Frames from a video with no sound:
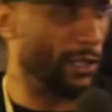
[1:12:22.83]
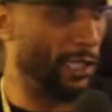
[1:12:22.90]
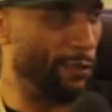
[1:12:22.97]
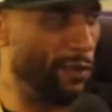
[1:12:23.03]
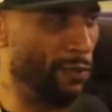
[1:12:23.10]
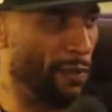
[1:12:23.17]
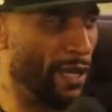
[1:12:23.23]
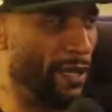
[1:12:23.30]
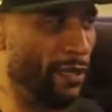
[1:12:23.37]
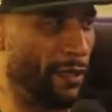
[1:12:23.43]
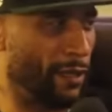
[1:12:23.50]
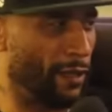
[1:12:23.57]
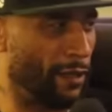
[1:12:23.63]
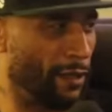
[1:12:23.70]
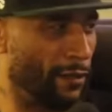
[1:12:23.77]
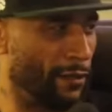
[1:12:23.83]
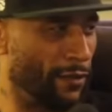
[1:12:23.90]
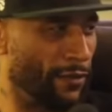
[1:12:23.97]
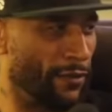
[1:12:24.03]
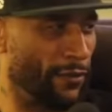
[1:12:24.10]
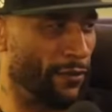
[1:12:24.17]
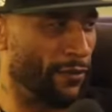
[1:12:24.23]
Deep Space. That's a
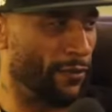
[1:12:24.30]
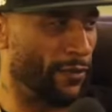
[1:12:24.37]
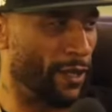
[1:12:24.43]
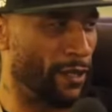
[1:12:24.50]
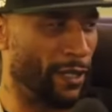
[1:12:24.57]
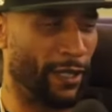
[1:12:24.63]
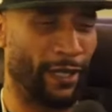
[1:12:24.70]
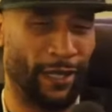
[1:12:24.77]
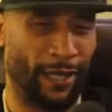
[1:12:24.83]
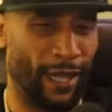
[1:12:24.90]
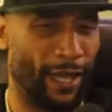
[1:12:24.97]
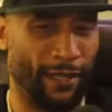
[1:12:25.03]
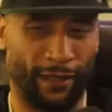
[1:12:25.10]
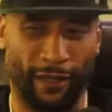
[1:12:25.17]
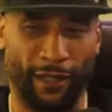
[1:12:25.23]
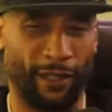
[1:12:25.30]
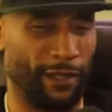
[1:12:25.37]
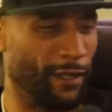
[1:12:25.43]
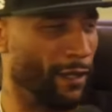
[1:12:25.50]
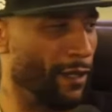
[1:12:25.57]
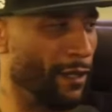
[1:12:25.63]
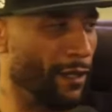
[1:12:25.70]
okay. fucking classic.
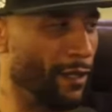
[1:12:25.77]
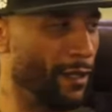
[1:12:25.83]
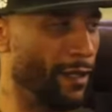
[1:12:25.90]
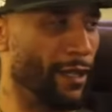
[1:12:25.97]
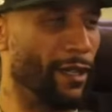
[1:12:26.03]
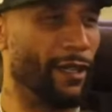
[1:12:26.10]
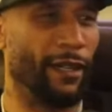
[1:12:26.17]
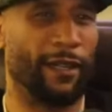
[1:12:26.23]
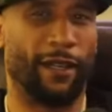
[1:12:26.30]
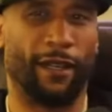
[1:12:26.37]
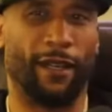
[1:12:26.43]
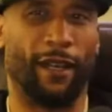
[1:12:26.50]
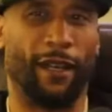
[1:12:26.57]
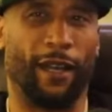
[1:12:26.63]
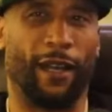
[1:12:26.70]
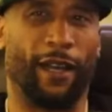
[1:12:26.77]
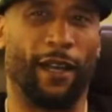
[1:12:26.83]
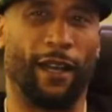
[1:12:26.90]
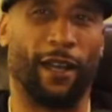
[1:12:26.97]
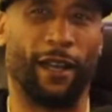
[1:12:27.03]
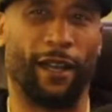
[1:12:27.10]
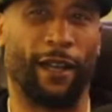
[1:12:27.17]
Uh,
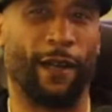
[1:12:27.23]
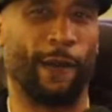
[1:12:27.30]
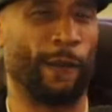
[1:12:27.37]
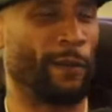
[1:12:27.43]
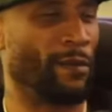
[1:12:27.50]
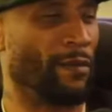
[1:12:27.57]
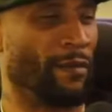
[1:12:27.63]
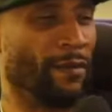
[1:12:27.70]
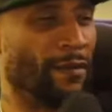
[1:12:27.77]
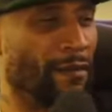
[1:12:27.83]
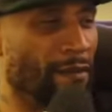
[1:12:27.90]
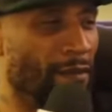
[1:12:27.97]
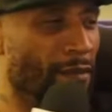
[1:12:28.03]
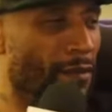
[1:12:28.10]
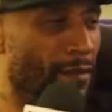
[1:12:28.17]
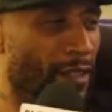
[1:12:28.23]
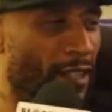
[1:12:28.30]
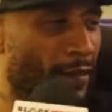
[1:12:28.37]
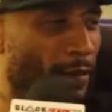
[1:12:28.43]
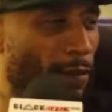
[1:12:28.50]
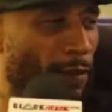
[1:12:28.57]
Deep Space.